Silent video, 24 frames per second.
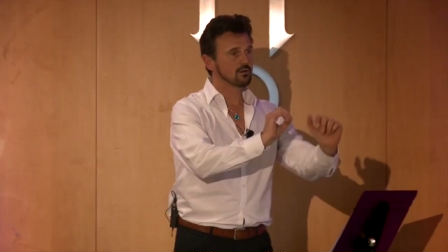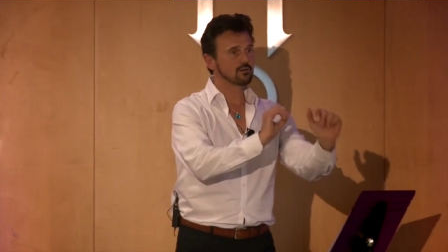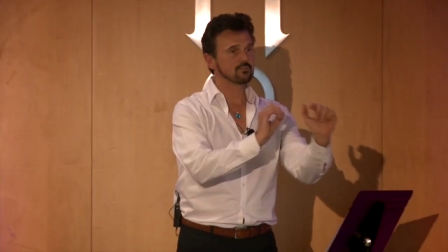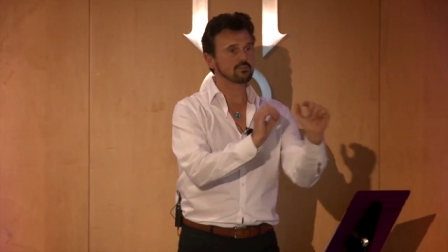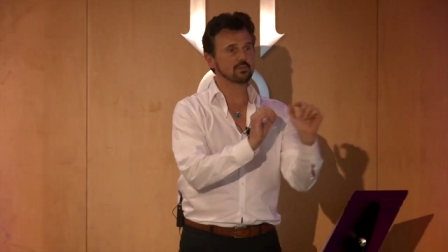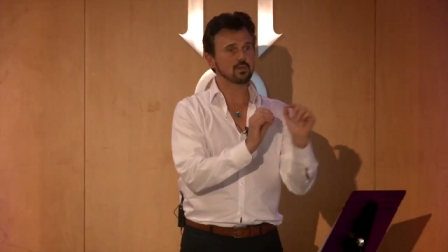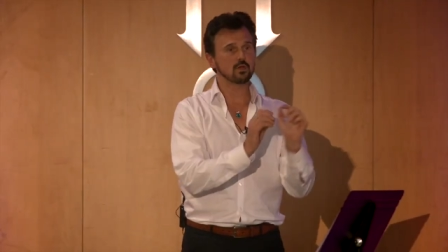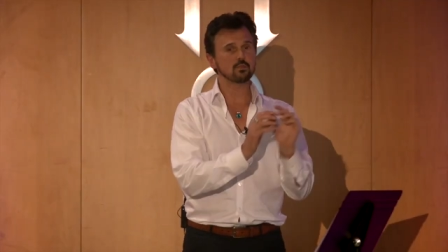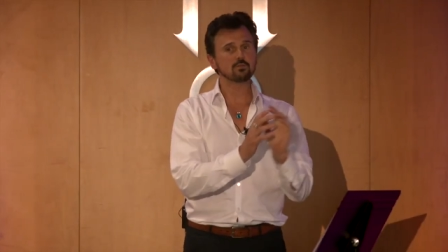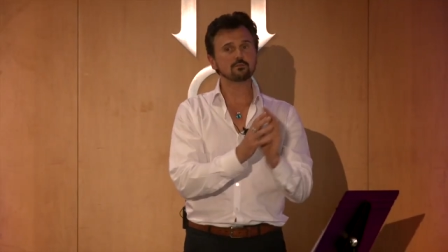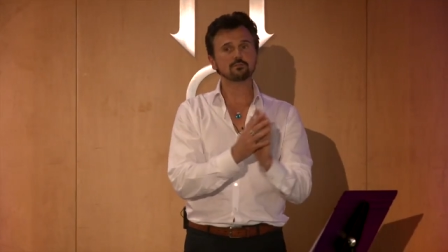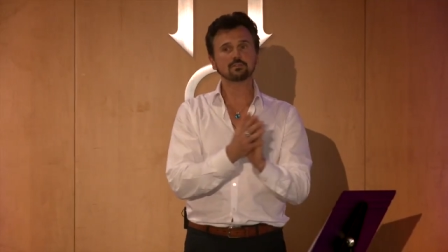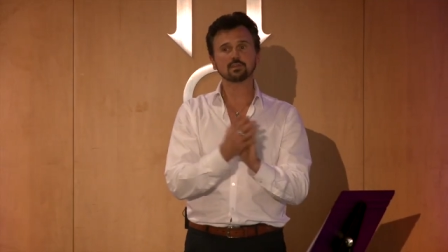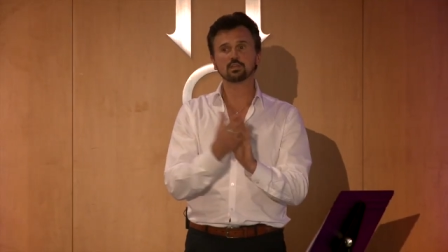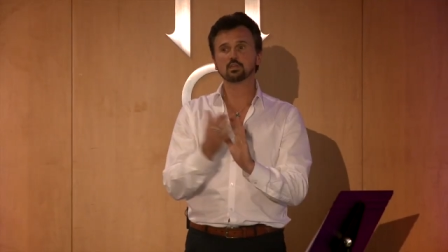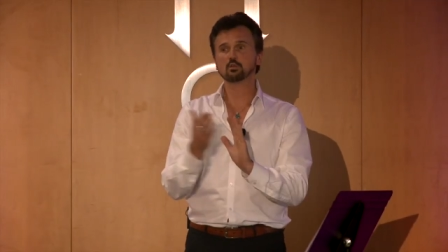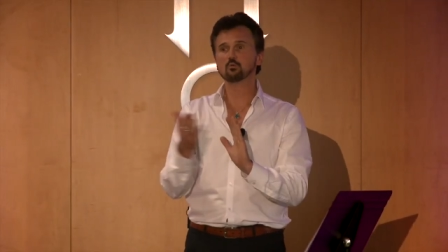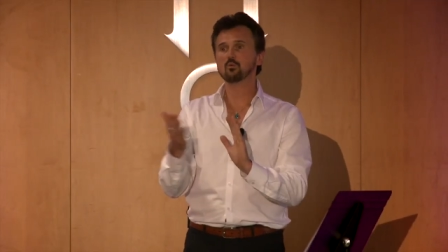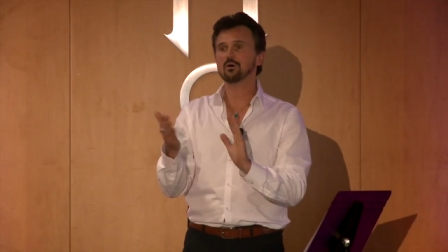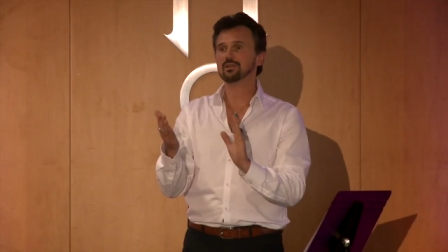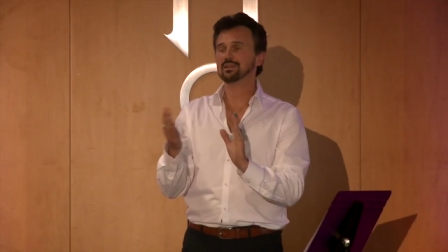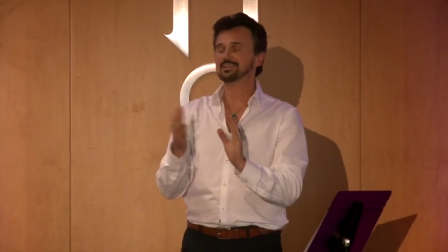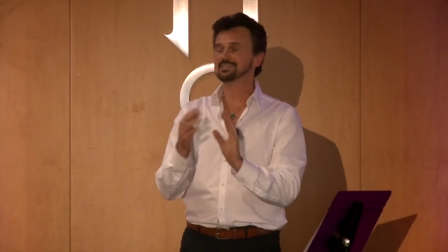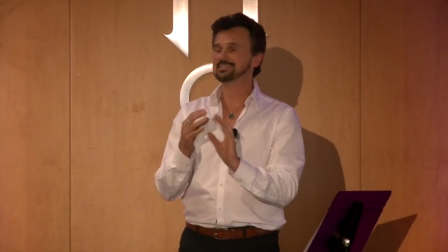the other thing
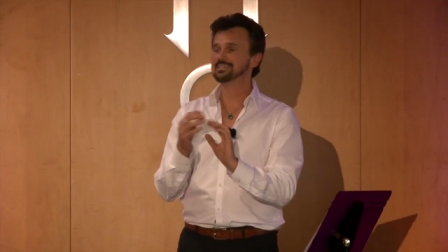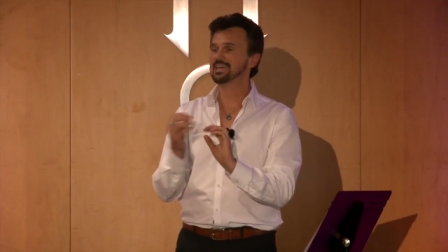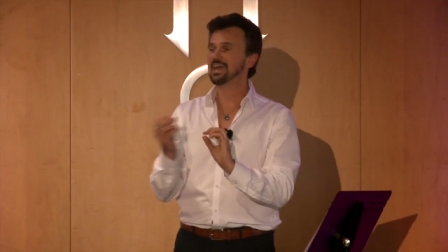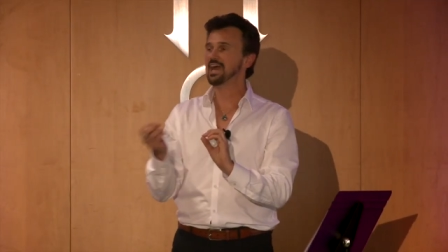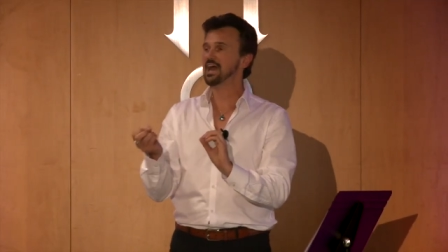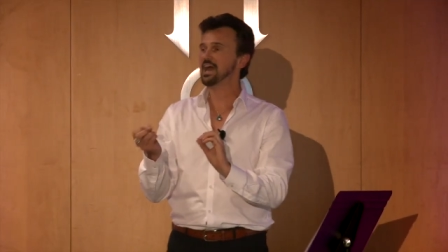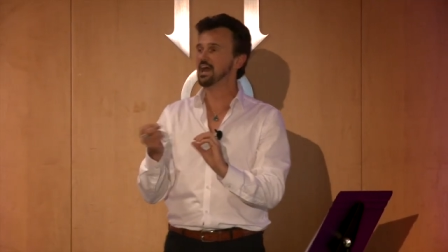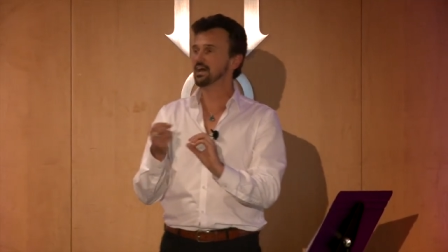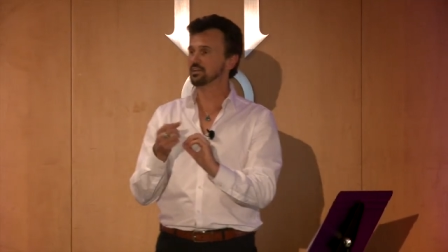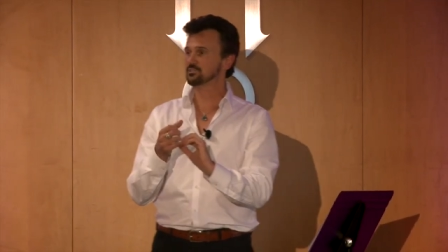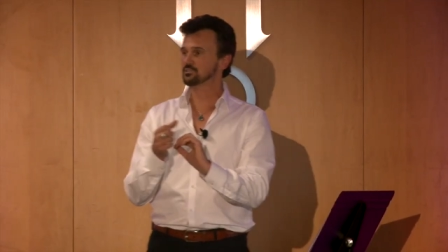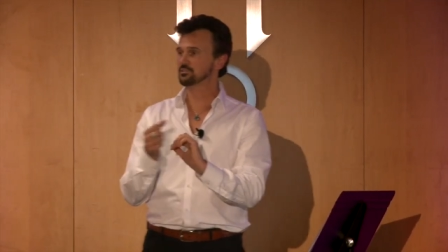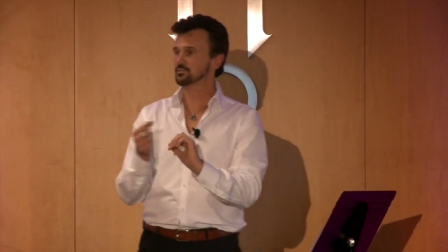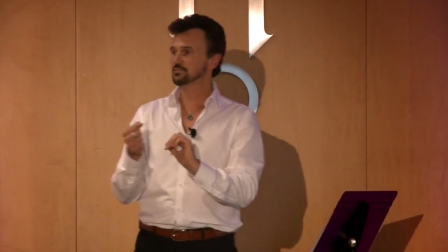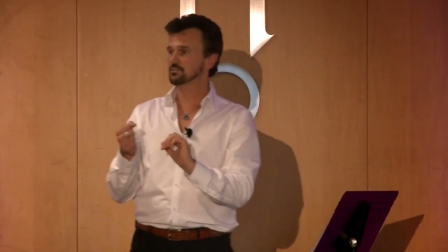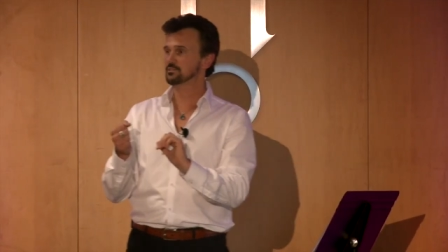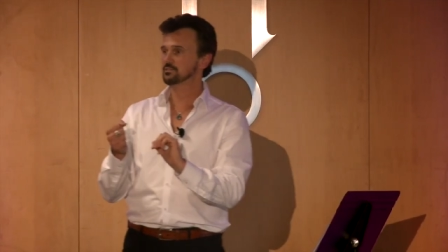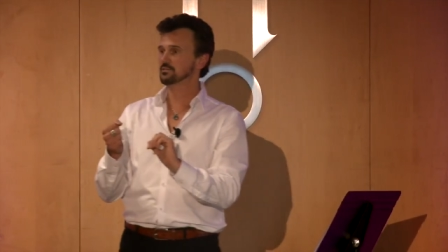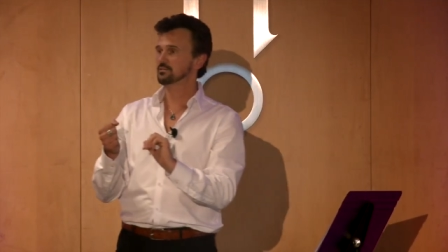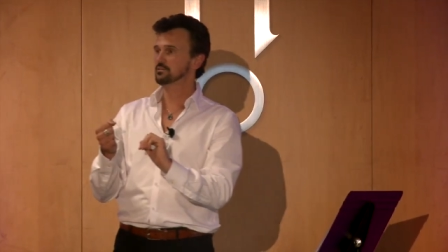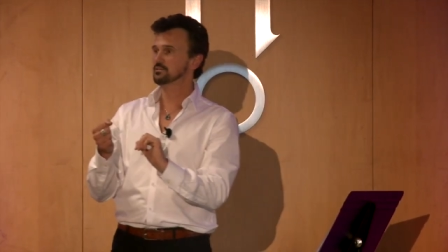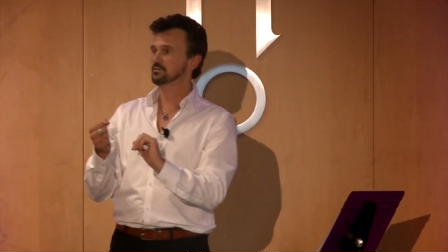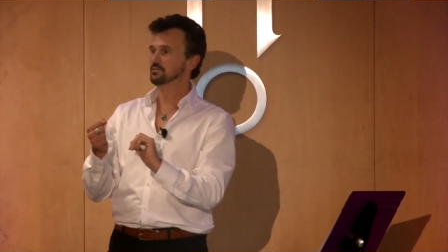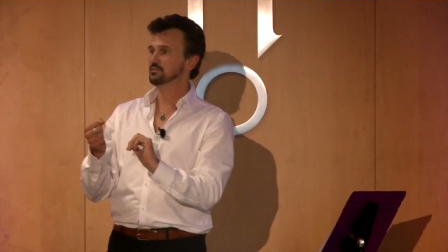you want to test
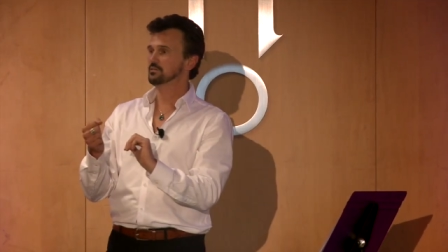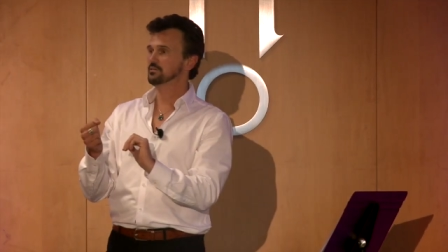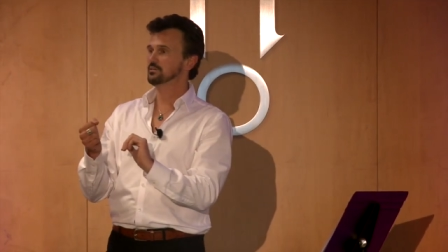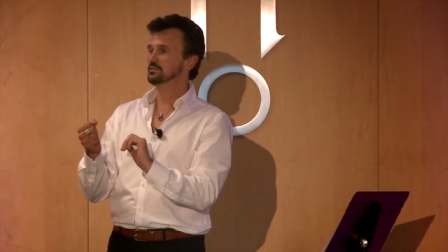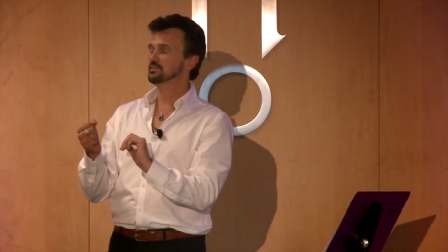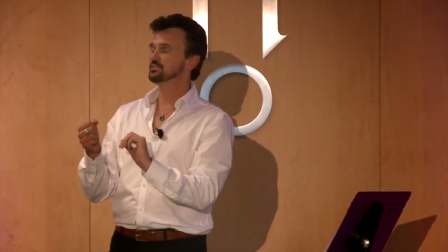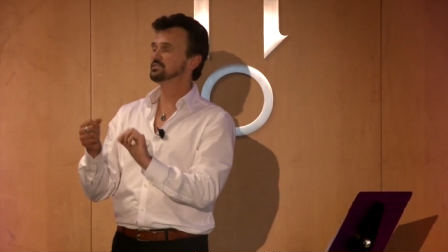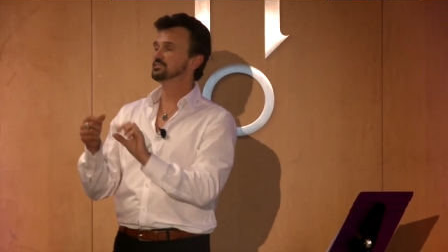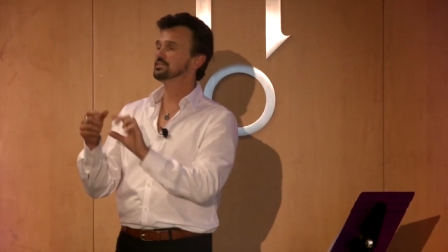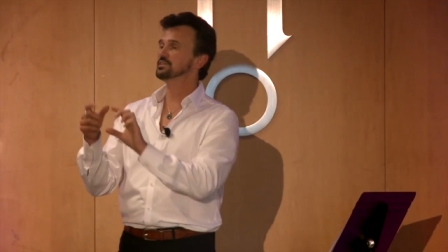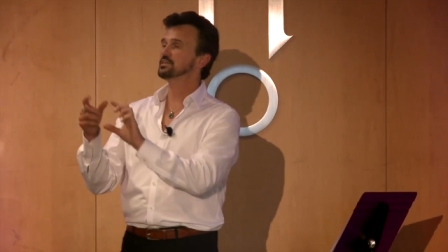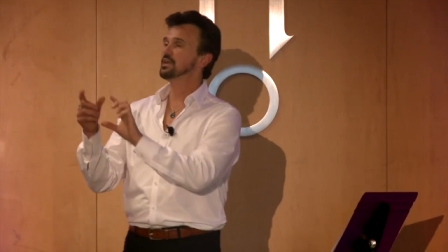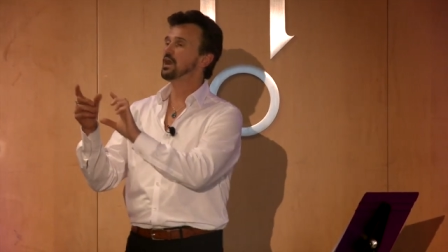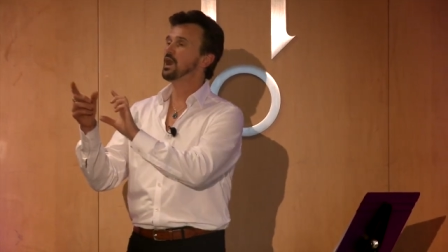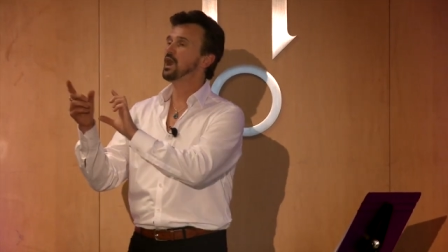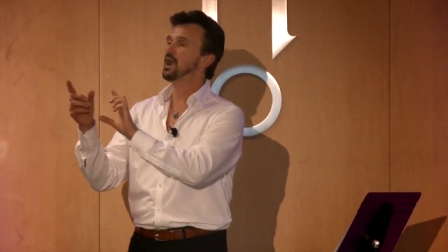is the